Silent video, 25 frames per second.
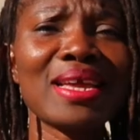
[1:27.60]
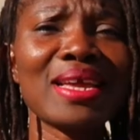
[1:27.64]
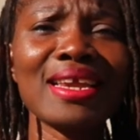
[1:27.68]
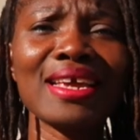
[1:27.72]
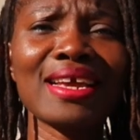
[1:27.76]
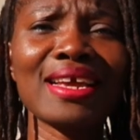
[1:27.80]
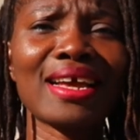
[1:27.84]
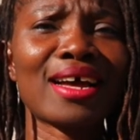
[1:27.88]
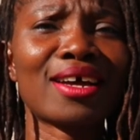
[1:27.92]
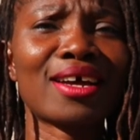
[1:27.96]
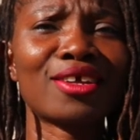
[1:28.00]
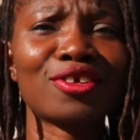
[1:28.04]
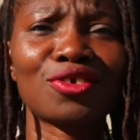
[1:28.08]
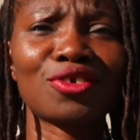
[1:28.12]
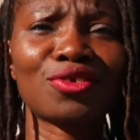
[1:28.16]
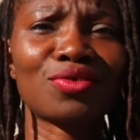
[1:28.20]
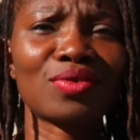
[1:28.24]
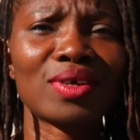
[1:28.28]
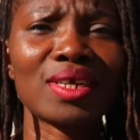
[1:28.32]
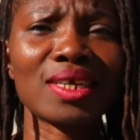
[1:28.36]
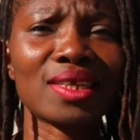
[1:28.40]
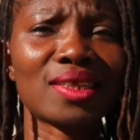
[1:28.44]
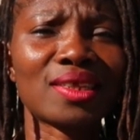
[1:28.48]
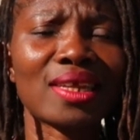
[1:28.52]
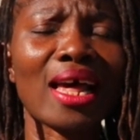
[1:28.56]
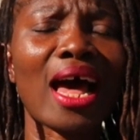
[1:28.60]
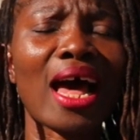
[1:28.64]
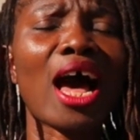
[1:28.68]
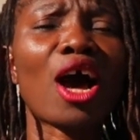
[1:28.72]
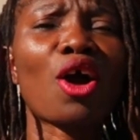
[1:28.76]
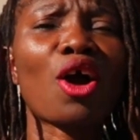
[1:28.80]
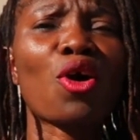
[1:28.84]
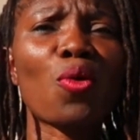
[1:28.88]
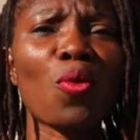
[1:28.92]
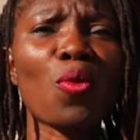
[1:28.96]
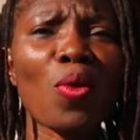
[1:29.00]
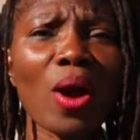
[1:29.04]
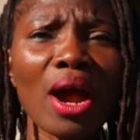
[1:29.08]
many countries,
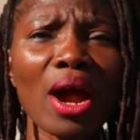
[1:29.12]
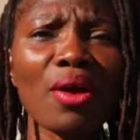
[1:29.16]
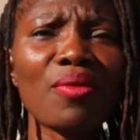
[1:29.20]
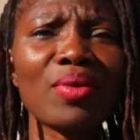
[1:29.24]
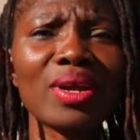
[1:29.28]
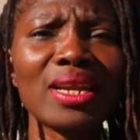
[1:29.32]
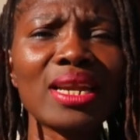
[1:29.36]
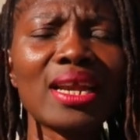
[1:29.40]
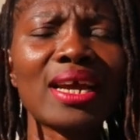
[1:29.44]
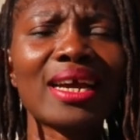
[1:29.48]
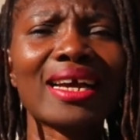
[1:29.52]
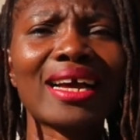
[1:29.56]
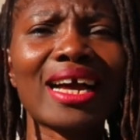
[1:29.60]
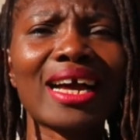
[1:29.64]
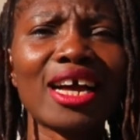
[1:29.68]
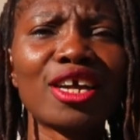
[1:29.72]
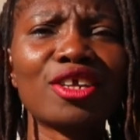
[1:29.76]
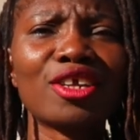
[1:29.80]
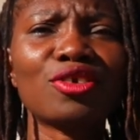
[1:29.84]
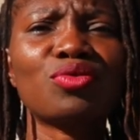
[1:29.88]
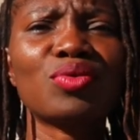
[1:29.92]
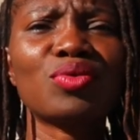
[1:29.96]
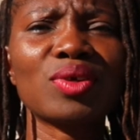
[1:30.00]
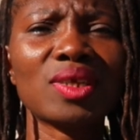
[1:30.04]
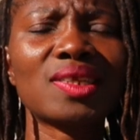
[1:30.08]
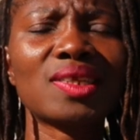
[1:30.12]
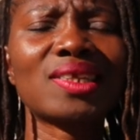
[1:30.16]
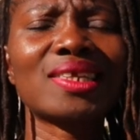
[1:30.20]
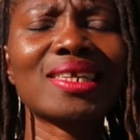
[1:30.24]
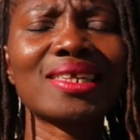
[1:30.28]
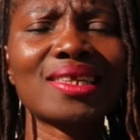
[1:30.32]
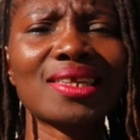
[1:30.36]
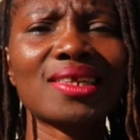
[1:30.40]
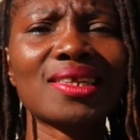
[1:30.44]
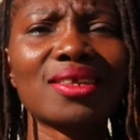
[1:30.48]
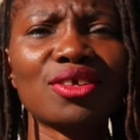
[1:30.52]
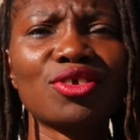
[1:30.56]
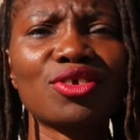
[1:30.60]
acquiring a country's
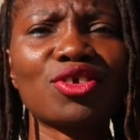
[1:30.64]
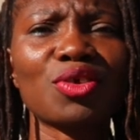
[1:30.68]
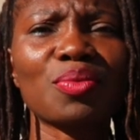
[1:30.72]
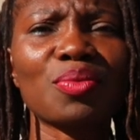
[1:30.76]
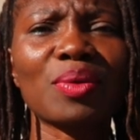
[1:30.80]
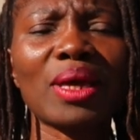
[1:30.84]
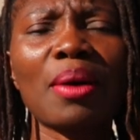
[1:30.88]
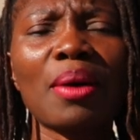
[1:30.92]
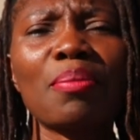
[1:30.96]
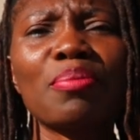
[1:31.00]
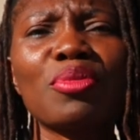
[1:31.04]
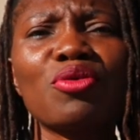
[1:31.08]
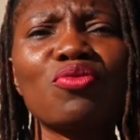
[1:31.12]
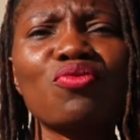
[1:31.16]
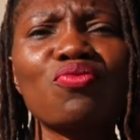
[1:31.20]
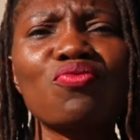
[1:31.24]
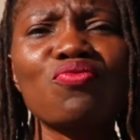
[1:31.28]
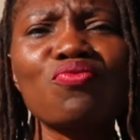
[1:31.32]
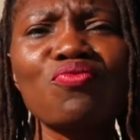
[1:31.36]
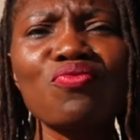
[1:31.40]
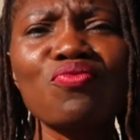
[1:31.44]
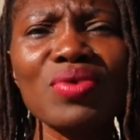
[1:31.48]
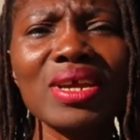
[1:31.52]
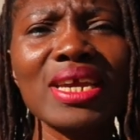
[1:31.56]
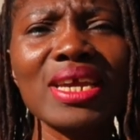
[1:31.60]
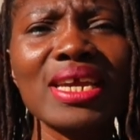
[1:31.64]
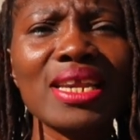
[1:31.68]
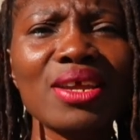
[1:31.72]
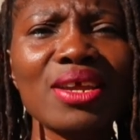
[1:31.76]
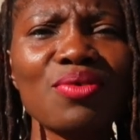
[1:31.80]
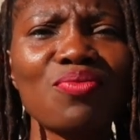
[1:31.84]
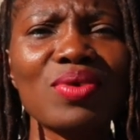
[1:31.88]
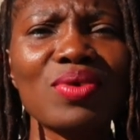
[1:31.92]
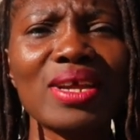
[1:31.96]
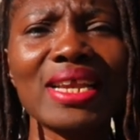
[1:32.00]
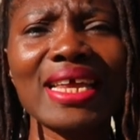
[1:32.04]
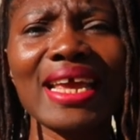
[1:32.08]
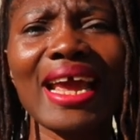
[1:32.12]
citizenship can be
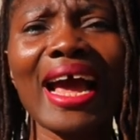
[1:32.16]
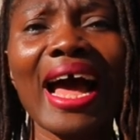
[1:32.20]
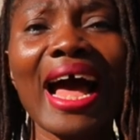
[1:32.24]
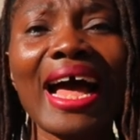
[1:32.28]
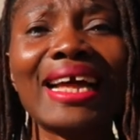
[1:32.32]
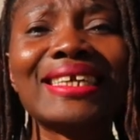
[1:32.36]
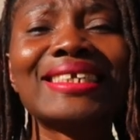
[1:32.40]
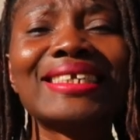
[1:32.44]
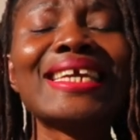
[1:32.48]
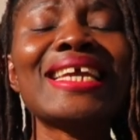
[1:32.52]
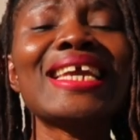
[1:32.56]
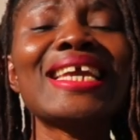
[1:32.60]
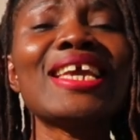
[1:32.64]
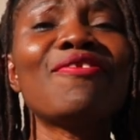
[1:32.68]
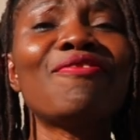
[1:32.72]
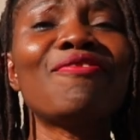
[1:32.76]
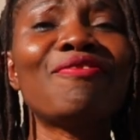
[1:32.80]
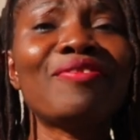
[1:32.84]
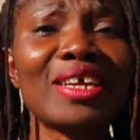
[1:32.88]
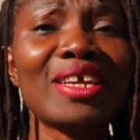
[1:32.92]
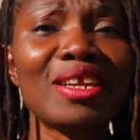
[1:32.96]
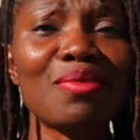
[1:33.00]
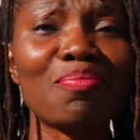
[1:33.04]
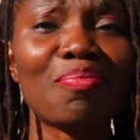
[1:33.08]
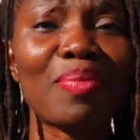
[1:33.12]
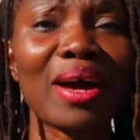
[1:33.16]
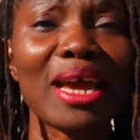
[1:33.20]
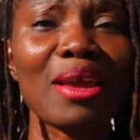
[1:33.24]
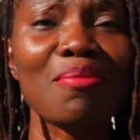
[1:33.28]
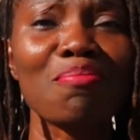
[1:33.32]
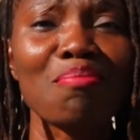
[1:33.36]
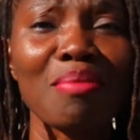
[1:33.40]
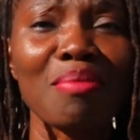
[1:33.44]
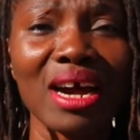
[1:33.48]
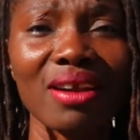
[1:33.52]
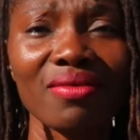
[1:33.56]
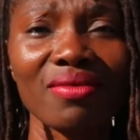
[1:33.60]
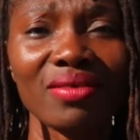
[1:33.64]
really, really hard, even by
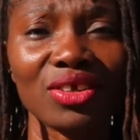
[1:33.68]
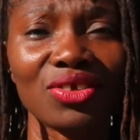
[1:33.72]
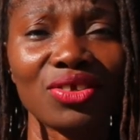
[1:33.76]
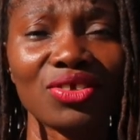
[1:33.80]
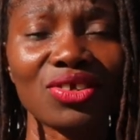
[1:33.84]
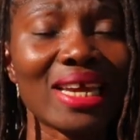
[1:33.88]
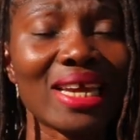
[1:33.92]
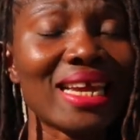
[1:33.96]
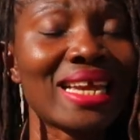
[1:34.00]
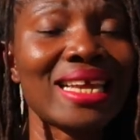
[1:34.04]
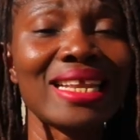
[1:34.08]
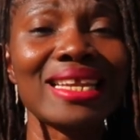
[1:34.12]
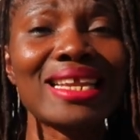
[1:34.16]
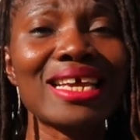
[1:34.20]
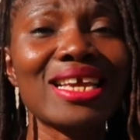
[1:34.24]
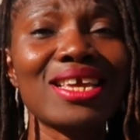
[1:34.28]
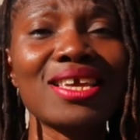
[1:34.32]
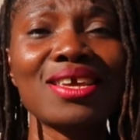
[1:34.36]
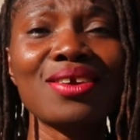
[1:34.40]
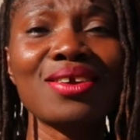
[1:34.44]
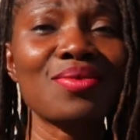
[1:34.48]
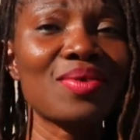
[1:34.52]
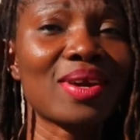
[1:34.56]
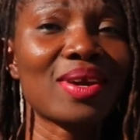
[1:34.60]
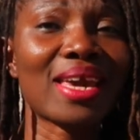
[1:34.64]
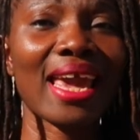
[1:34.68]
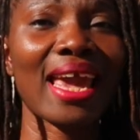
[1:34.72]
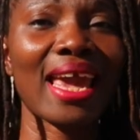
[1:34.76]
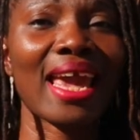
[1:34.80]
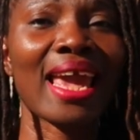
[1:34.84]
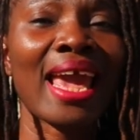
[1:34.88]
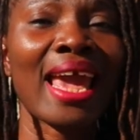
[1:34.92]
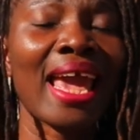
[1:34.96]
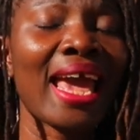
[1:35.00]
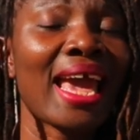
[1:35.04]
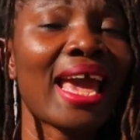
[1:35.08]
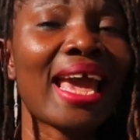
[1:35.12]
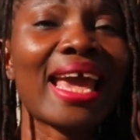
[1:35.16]
marriage. In the
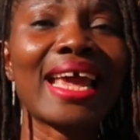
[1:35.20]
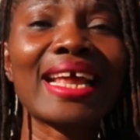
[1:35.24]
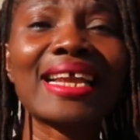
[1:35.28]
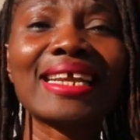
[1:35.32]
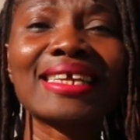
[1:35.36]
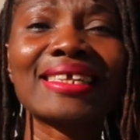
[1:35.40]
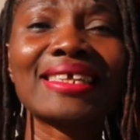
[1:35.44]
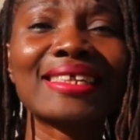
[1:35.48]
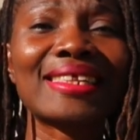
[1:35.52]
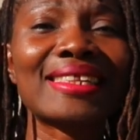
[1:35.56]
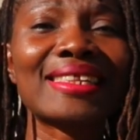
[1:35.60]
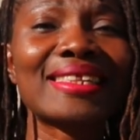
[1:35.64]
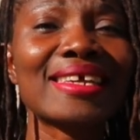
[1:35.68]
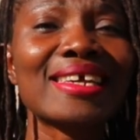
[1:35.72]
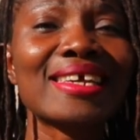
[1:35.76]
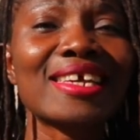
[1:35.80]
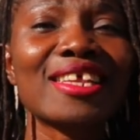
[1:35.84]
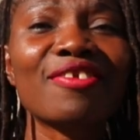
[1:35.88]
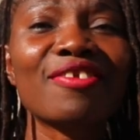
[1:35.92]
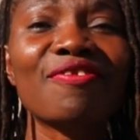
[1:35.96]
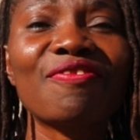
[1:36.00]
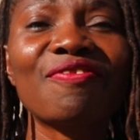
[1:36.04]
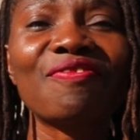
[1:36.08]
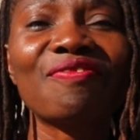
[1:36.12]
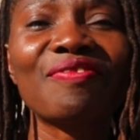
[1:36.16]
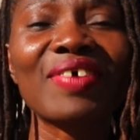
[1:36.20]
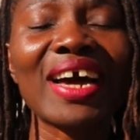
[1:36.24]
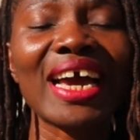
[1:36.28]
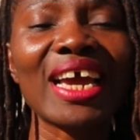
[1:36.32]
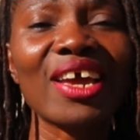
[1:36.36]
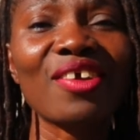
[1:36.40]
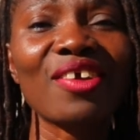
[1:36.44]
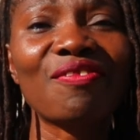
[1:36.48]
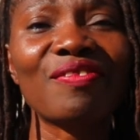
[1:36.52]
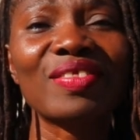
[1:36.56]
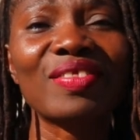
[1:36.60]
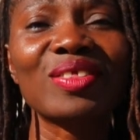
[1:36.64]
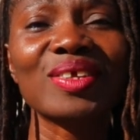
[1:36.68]
UK, it is still
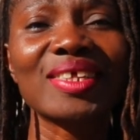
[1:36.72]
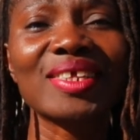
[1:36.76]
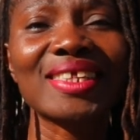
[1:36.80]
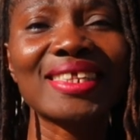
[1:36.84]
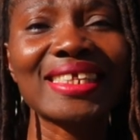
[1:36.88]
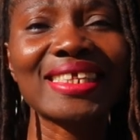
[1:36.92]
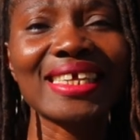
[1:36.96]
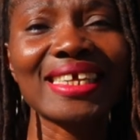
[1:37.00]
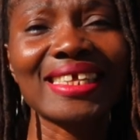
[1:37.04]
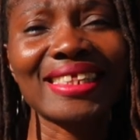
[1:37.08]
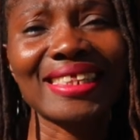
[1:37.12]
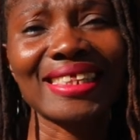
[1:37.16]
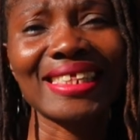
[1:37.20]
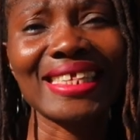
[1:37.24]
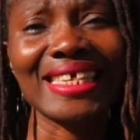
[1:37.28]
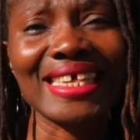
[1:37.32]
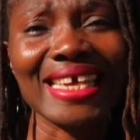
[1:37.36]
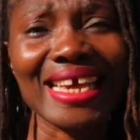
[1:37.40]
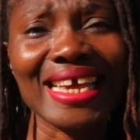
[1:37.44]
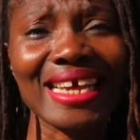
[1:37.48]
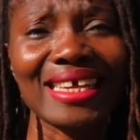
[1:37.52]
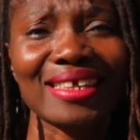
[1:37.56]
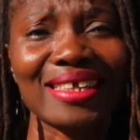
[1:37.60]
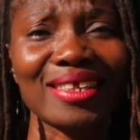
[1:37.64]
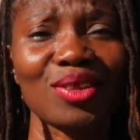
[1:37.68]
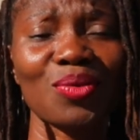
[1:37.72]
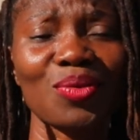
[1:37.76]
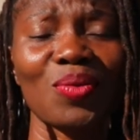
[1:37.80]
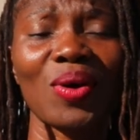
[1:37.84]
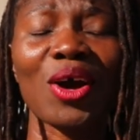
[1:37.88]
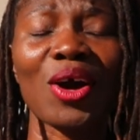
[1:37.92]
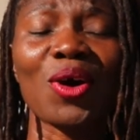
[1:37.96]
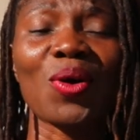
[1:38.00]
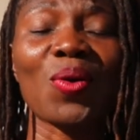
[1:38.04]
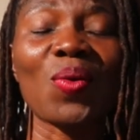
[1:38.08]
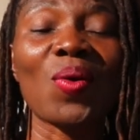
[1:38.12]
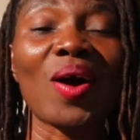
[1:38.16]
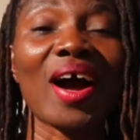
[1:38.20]
five to six years to
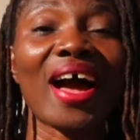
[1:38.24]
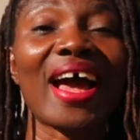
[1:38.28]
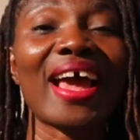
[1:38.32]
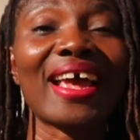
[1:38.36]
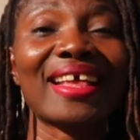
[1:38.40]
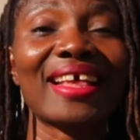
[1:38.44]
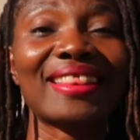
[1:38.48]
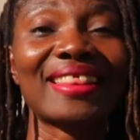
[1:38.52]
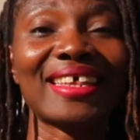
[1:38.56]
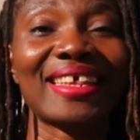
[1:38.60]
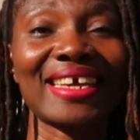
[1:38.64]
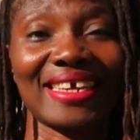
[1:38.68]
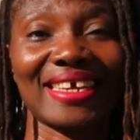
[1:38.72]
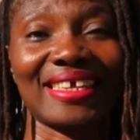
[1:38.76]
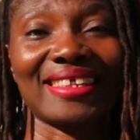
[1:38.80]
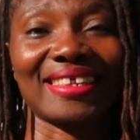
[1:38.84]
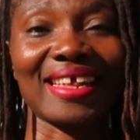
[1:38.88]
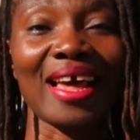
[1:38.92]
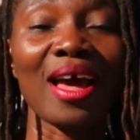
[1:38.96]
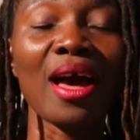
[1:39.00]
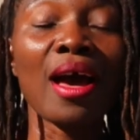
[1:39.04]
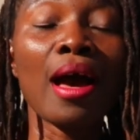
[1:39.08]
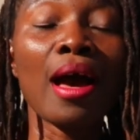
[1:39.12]
acquire this.